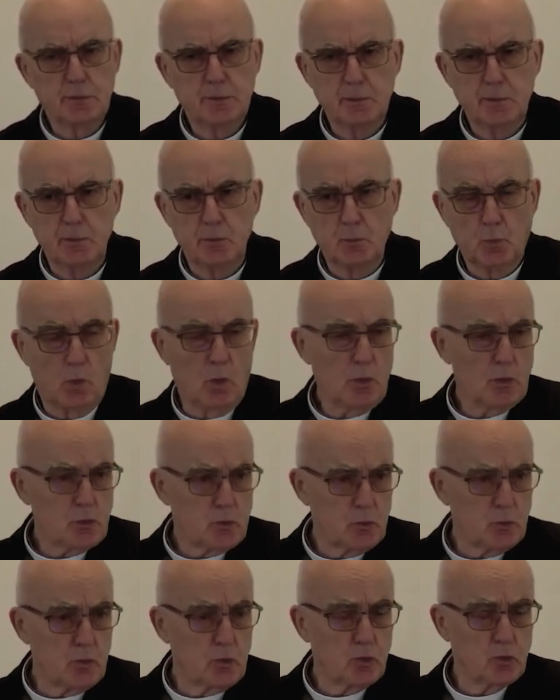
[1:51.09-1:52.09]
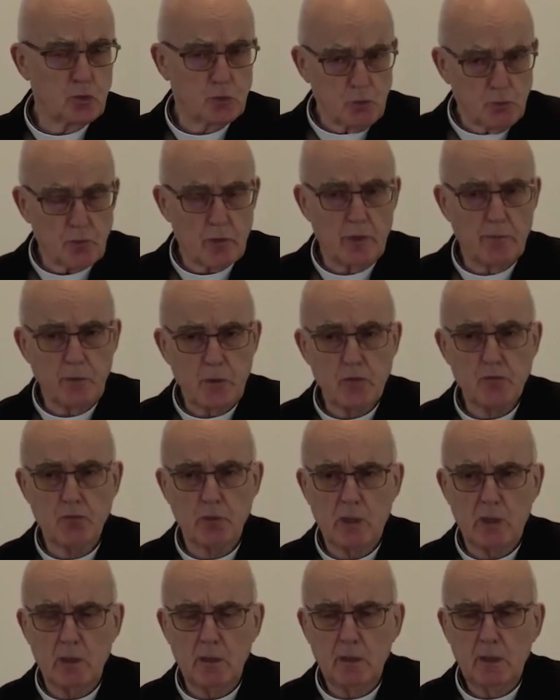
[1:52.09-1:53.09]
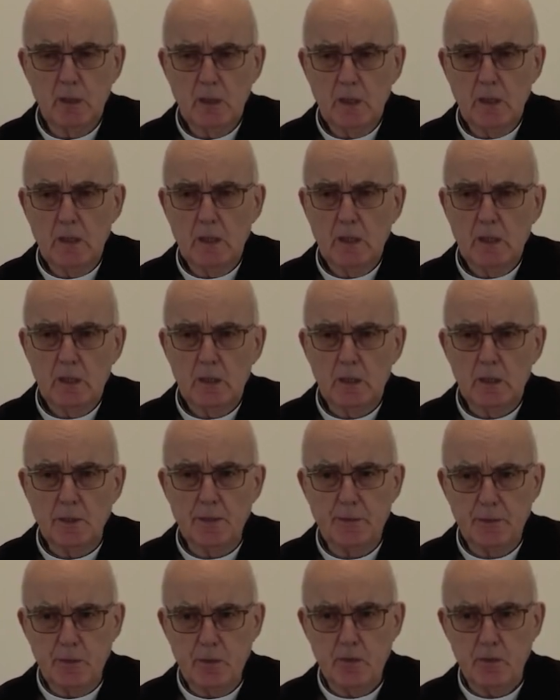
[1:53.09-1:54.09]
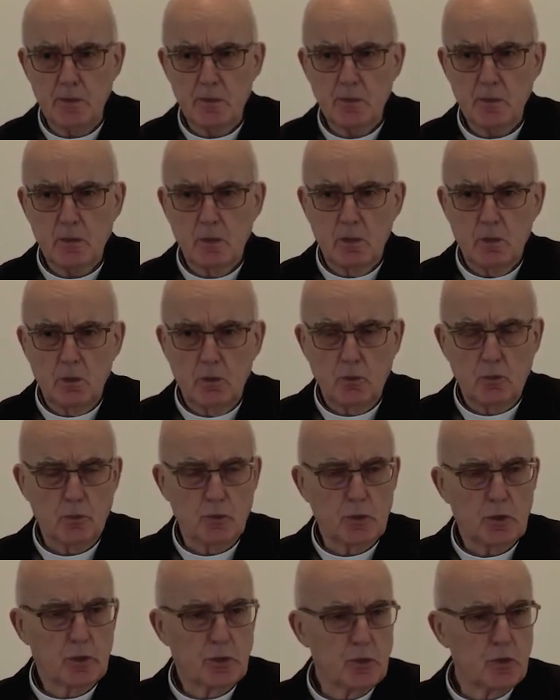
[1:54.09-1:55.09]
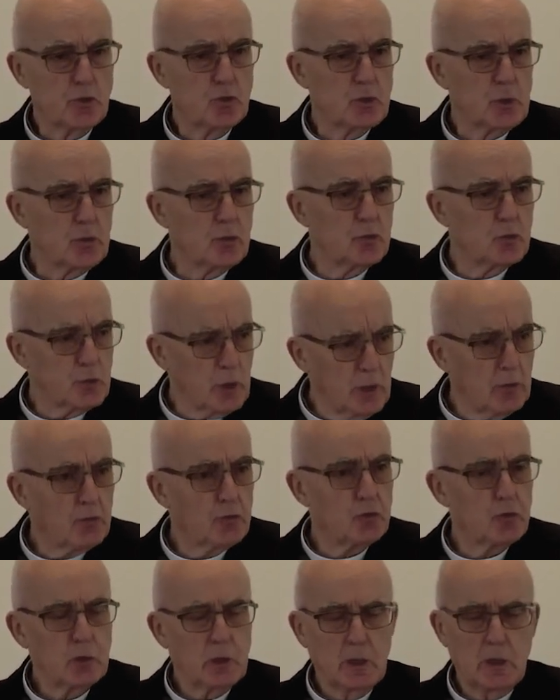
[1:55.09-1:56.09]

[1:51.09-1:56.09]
It was to the children of Israel, it is to the Christian church,